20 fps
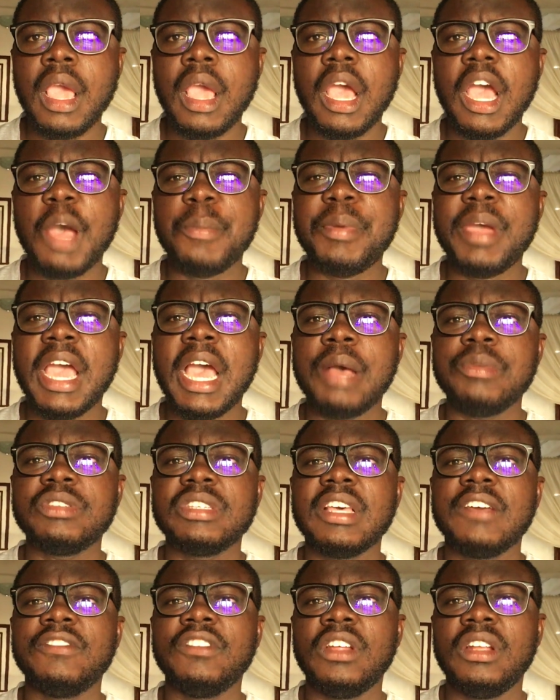Or perhaps
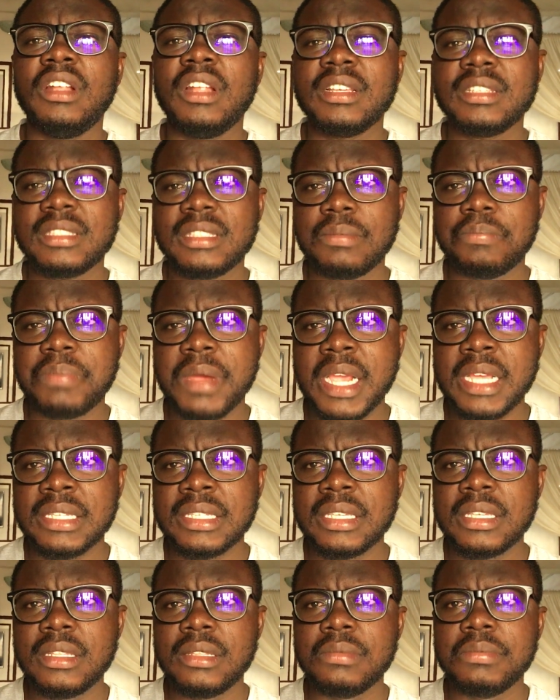you have not lost the
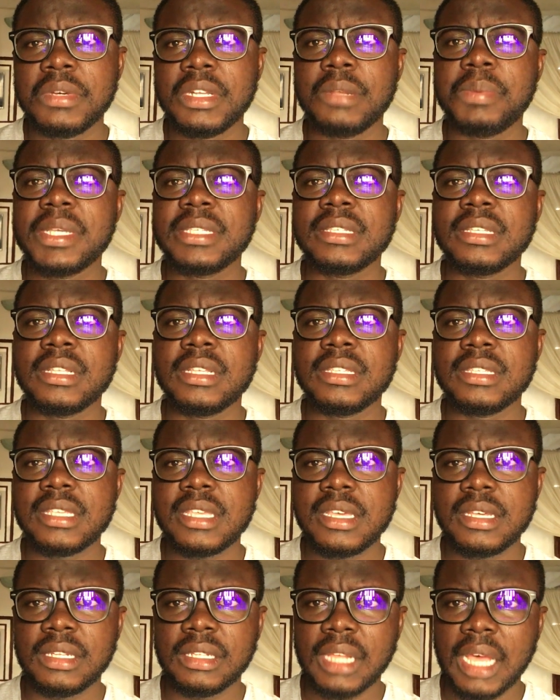person, but the person is
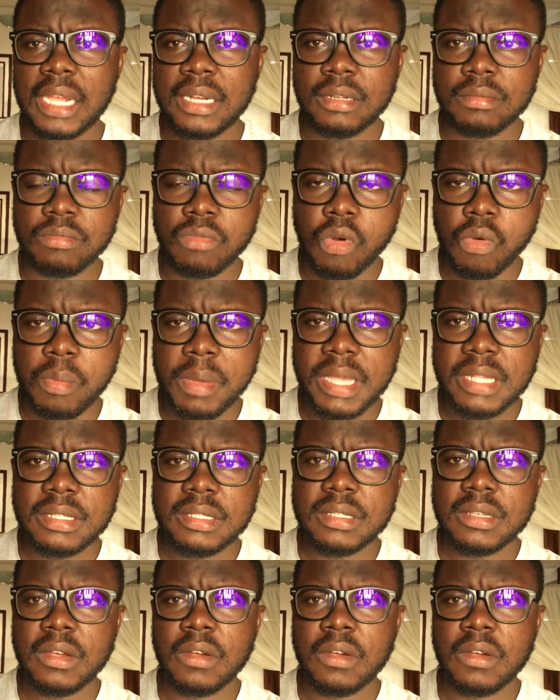ill at the moment,